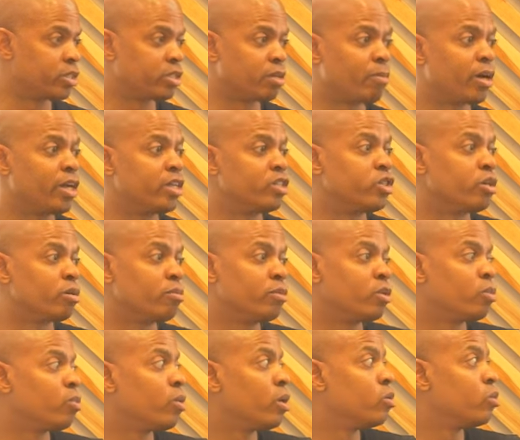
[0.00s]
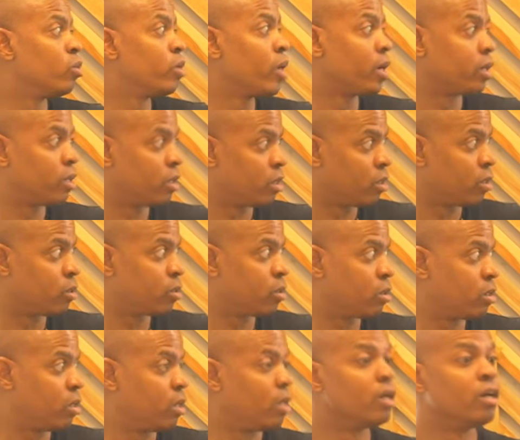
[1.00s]
somebody's going to be the one who got killed
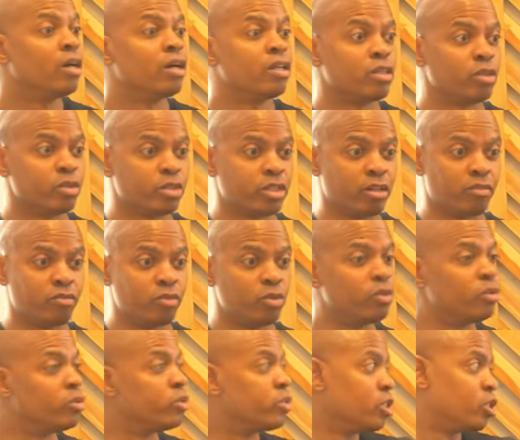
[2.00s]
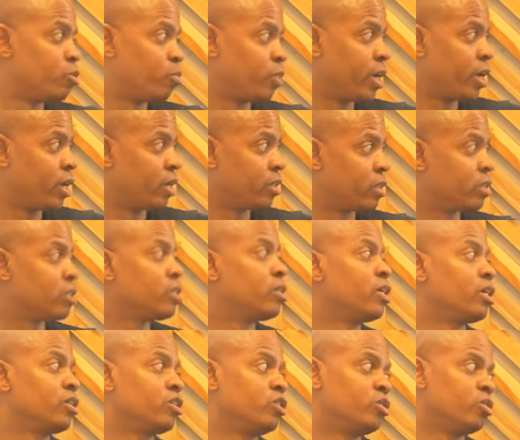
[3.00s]
they'll say if you use this plant that's
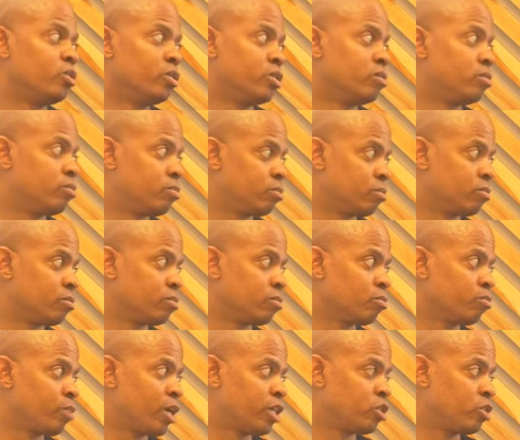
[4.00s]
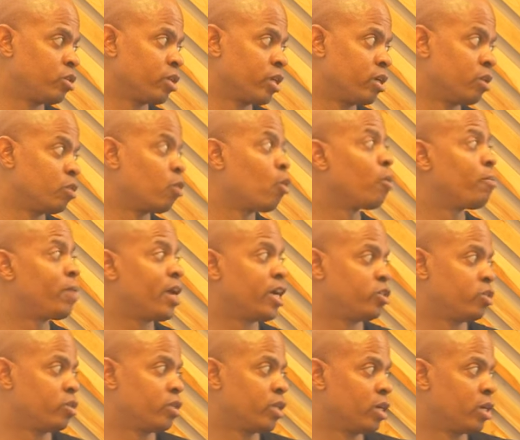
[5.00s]
connected to this match clan or
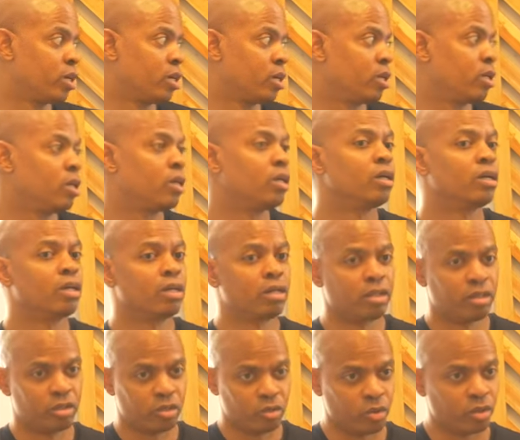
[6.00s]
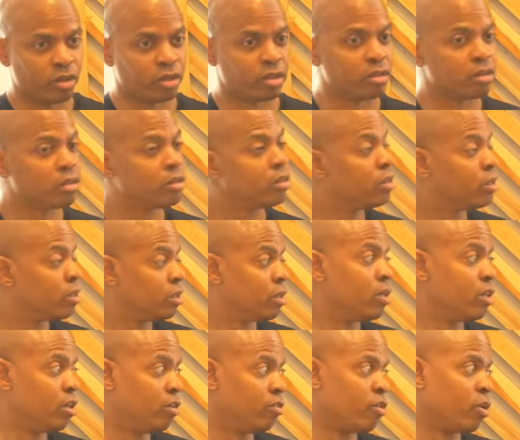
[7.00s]
patriclan, you can
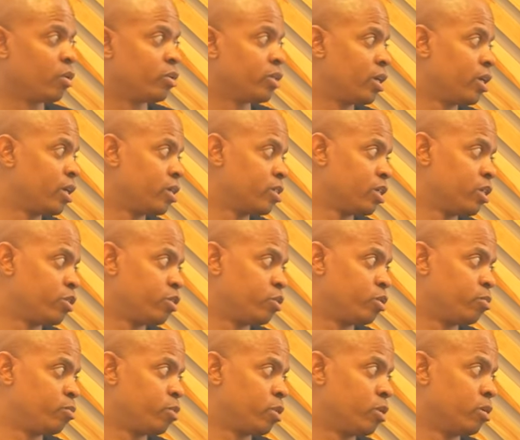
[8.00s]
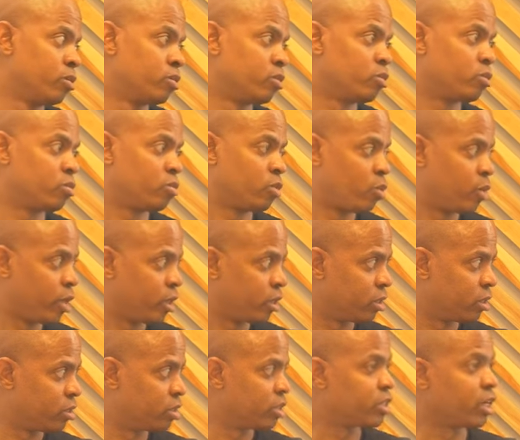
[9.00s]
evoke that ancestral spirit
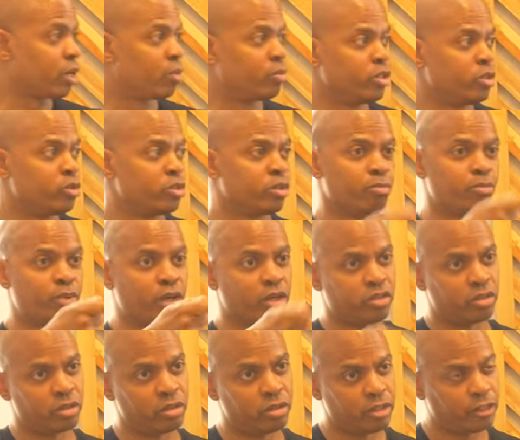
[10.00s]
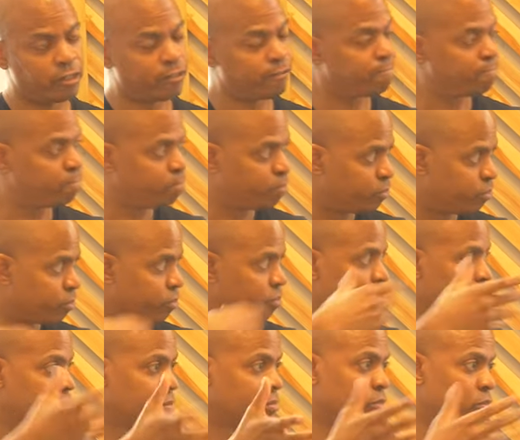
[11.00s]
quickly. Just like we use a picture,
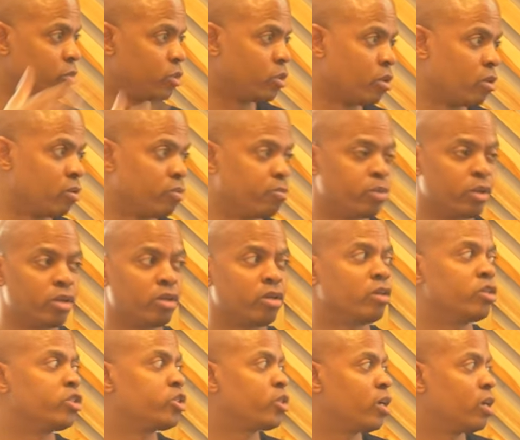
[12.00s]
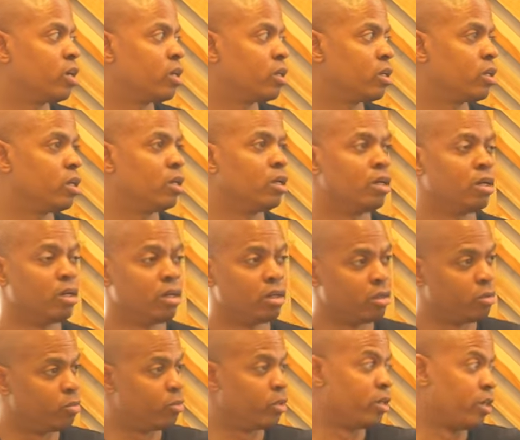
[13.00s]
you know, put it on a mm-hmm. shrine.
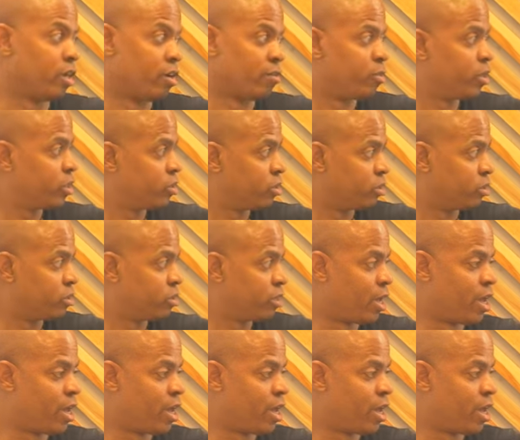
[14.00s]
We didn't have pictures.